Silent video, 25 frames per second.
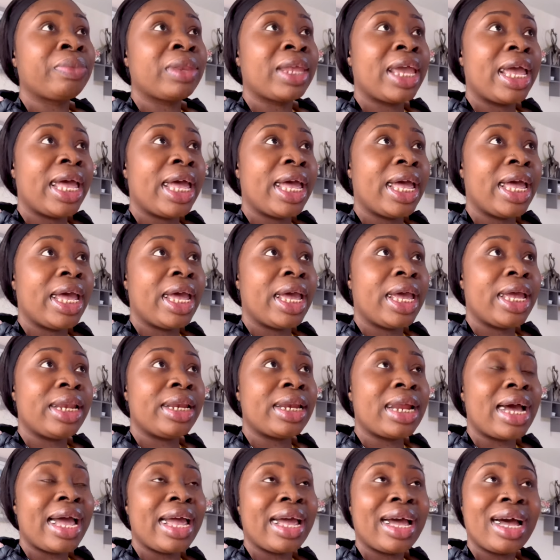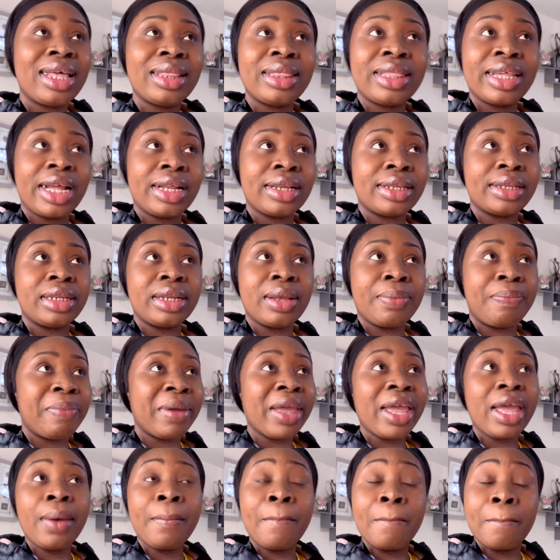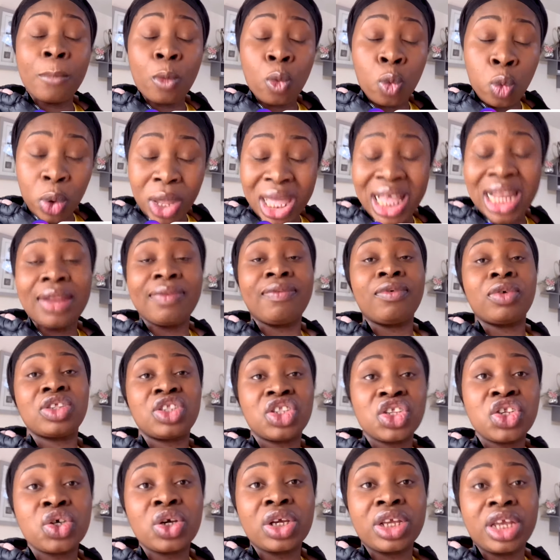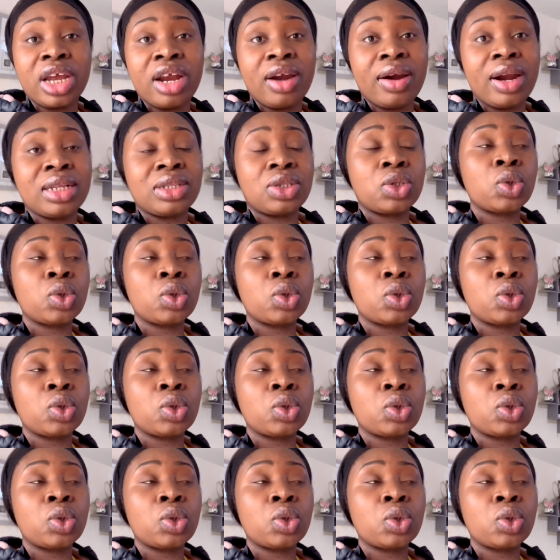And I heard that they pay well for senior carers.